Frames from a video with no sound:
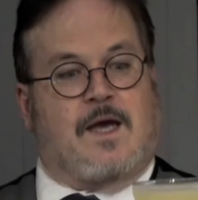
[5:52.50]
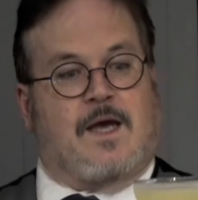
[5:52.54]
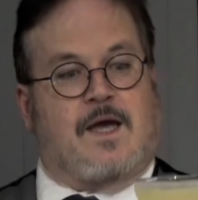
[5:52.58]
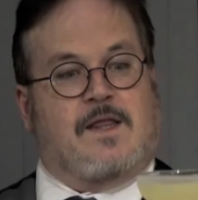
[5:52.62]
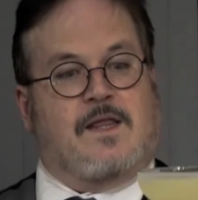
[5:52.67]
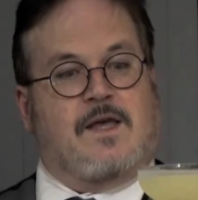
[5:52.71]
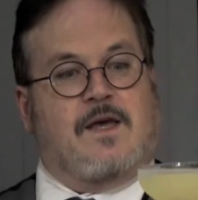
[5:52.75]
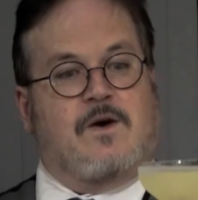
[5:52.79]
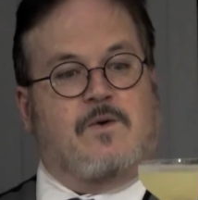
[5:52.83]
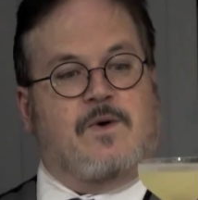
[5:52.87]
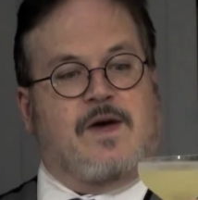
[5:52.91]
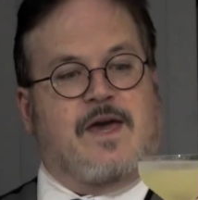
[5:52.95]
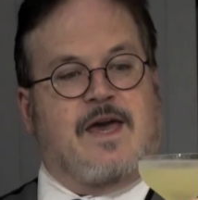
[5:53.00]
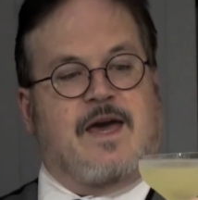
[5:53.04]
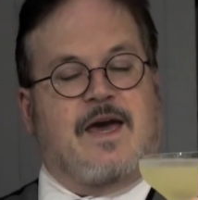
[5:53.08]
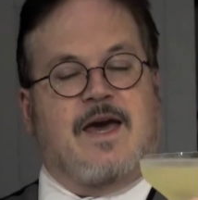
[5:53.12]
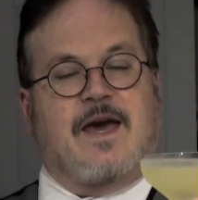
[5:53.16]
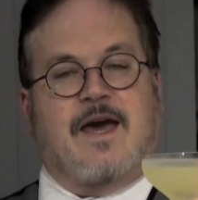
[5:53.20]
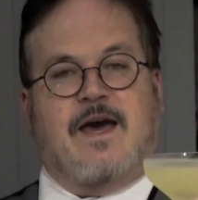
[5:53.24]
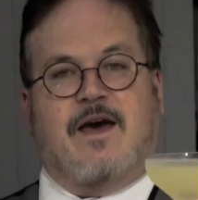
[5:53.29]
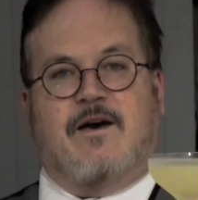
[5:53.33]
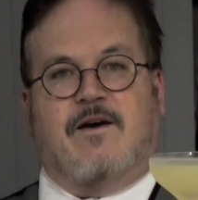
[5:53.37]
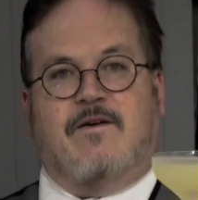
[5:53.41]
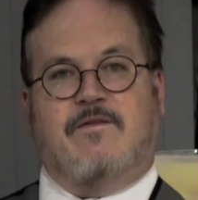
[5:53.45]
And there we
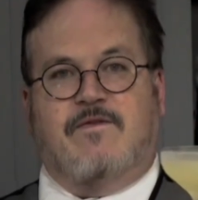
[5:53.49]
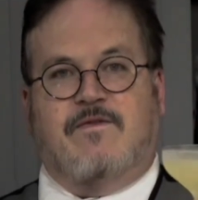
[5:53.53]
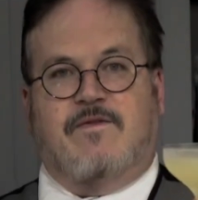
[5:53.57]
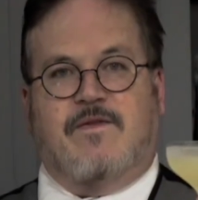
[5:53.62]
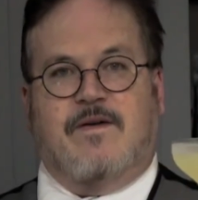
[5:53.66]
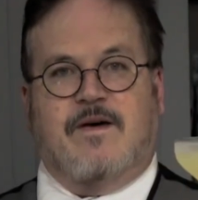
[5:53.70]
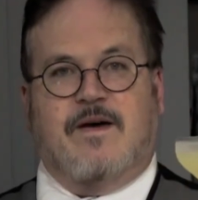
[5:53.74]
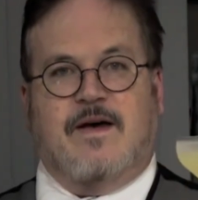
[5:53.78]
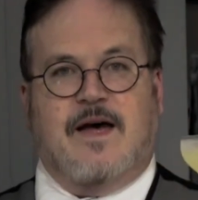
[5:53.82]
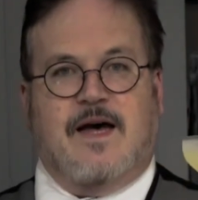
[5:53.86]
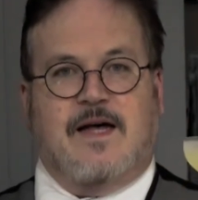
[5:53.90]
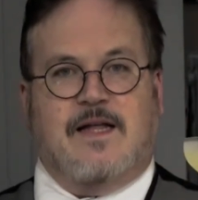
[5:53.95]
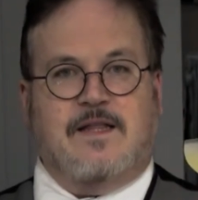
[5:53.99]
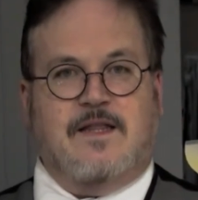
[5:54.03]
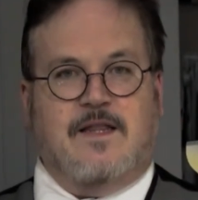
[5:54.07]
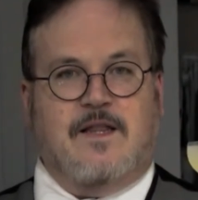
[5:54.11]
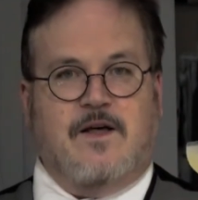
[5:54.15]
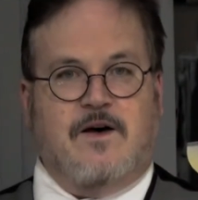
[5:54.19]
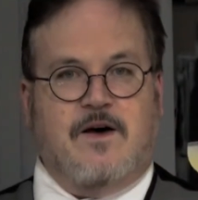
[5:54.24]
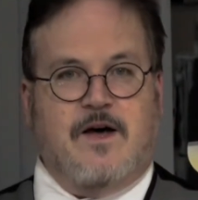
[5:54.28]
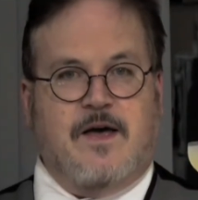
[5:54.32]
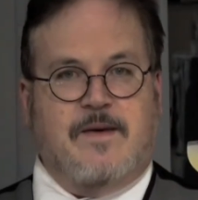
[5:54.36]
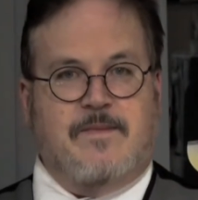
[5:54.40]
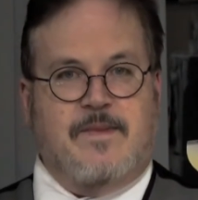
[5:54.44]
have a
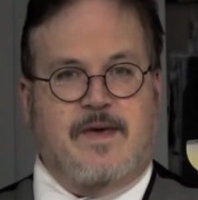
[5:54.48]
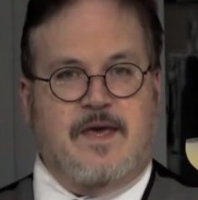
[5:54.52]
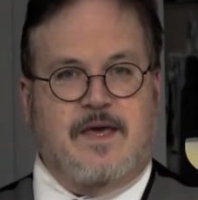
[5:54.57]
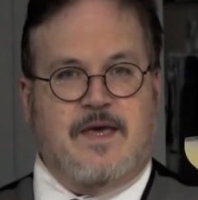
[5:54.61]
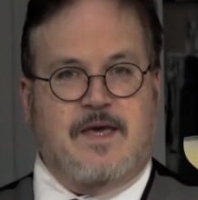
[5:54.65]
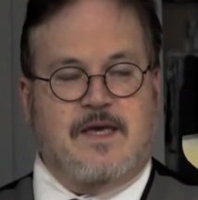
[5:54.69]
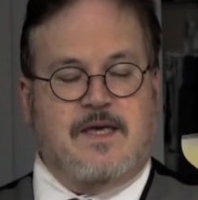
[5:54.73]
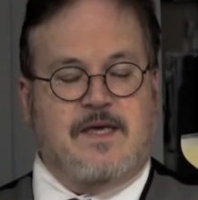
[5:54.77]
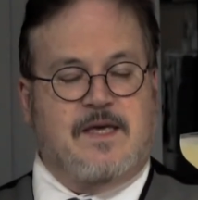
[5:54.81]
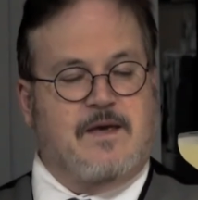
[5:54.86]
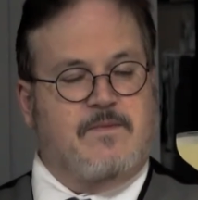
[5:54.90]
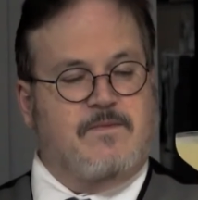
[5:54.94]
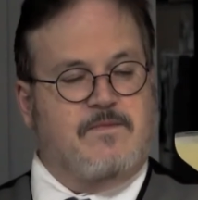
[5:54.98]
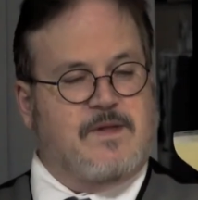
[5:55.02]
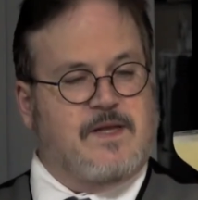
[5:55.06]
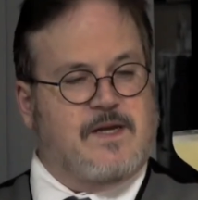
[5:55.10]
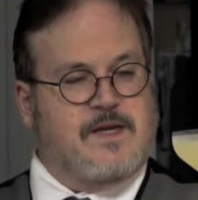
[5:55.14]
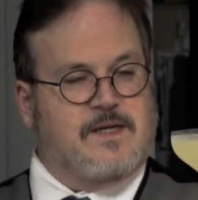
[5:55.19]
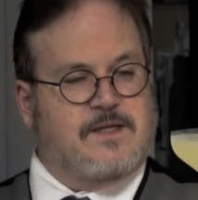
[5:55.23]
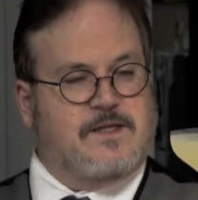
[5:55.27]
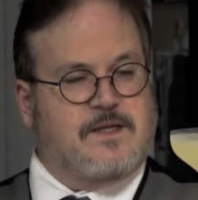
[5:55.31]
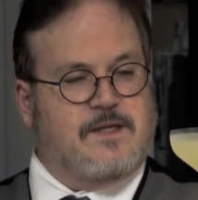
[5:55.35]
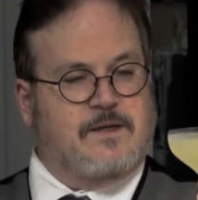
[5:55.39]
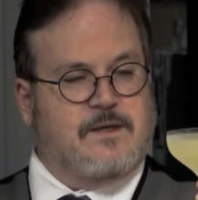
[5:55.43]
Limey
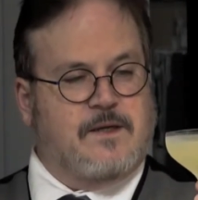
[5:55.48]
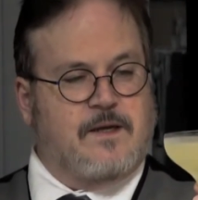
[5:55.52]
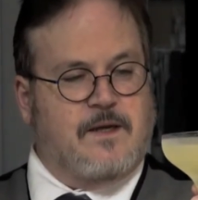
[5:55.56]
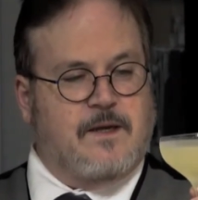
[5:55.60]
Gimlet.